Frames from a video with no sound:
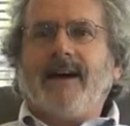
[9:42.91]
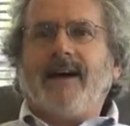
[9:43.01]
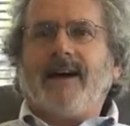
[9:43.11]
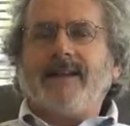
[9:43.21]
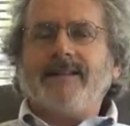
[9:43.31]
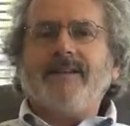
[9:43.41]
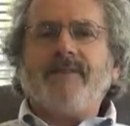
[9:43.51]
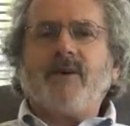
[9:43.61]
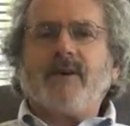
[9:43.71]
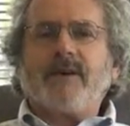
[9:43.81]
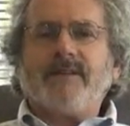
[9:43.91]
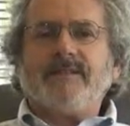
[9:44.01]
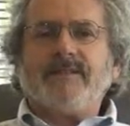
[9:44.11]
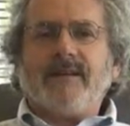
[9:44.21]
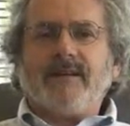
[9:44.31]
living
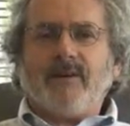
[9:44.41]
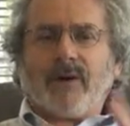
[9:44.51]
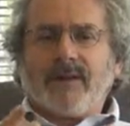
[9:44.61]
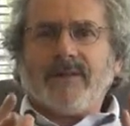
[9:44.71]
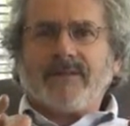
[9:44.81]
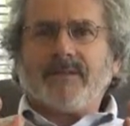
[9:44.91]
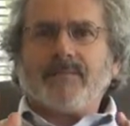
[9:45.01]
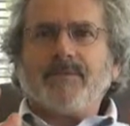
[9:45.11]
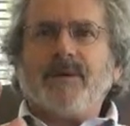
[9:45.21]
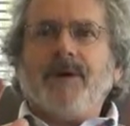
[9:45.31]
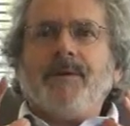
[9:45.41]
organisms.